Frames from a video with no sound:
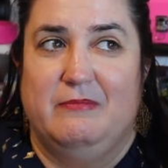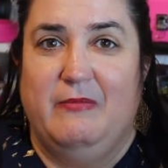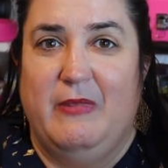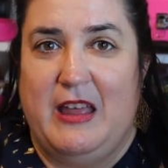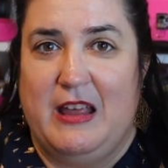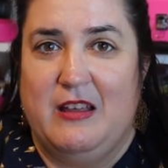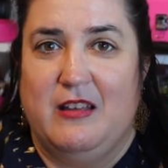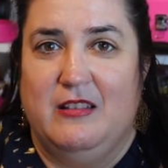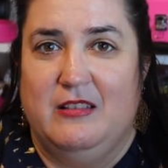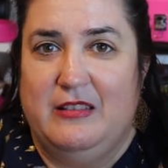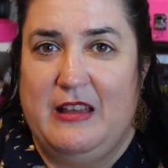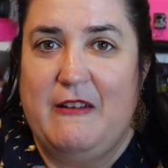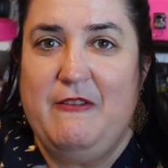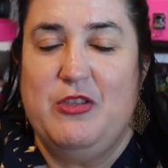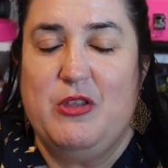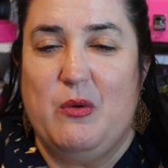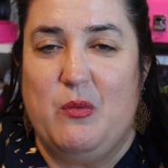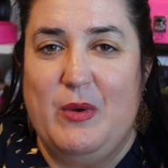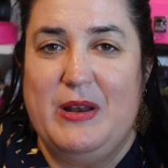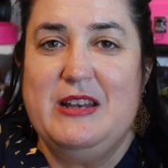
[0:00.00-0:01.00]
like
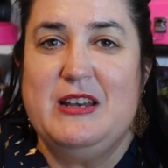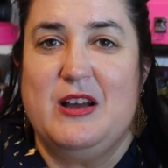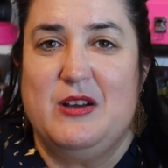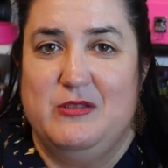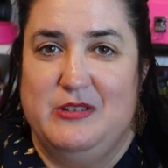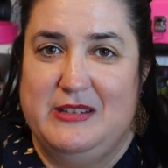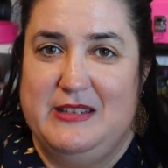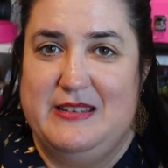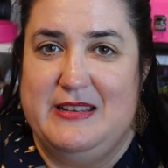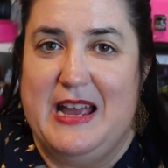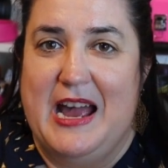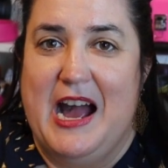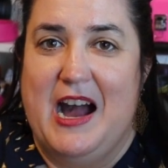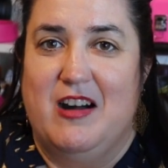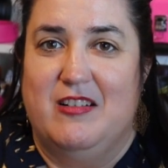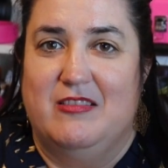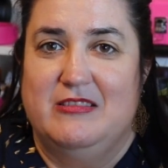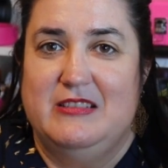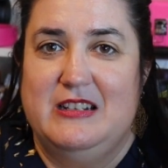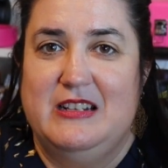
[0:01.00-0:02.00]
left the windows
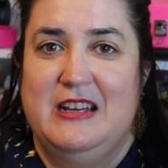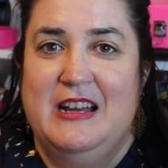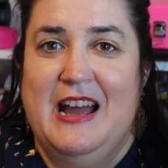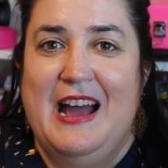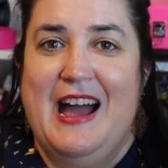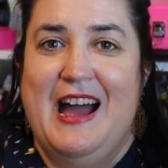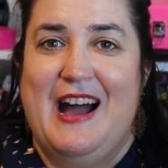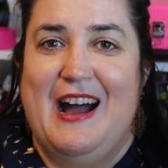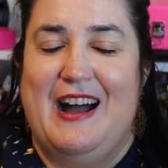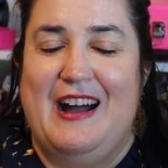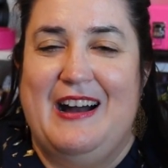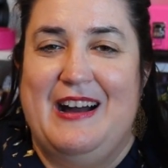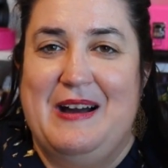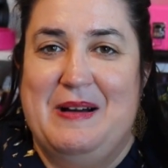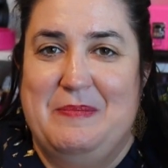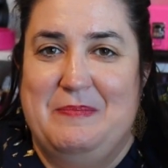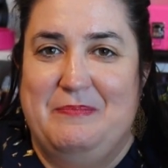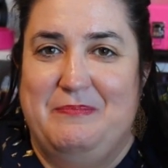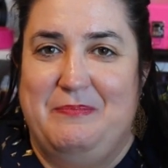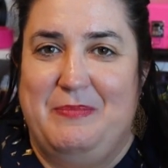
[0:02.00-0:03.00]
down
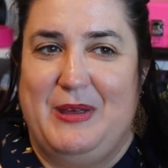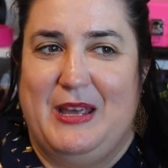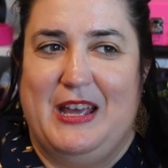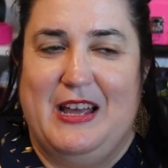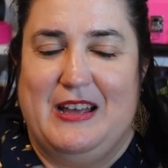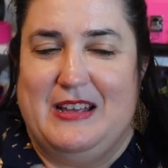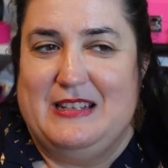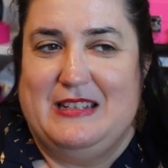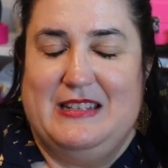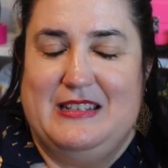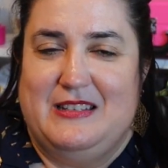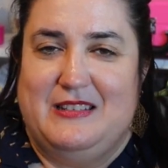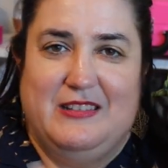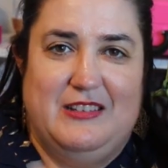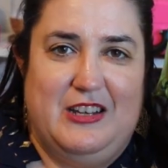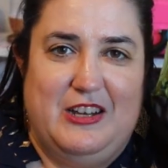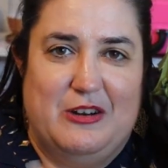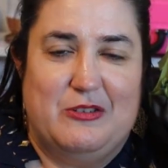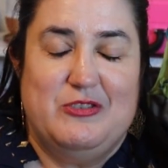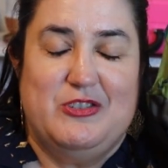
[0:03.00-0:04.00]
because,
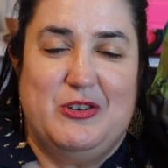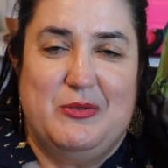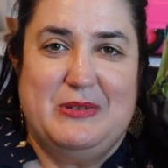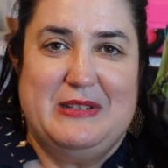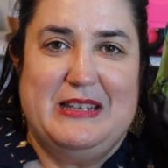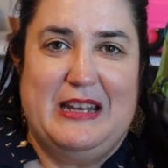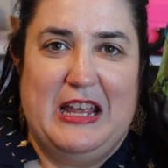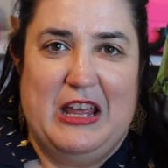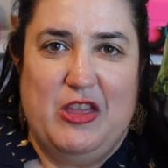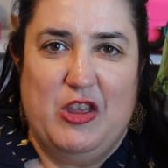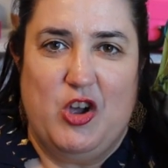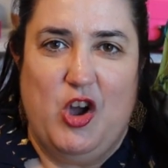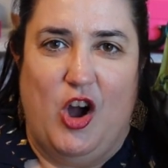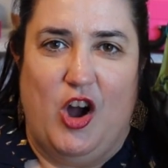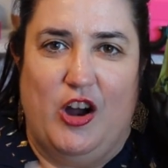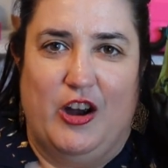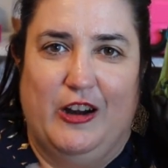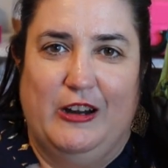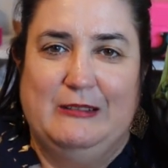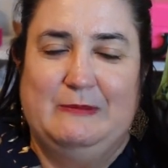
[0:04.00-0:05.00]
you know, she was sitting in the
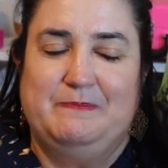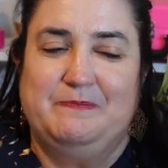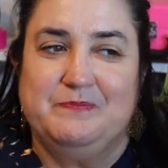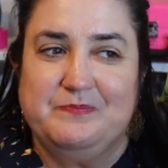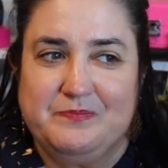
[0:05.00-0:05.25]
car,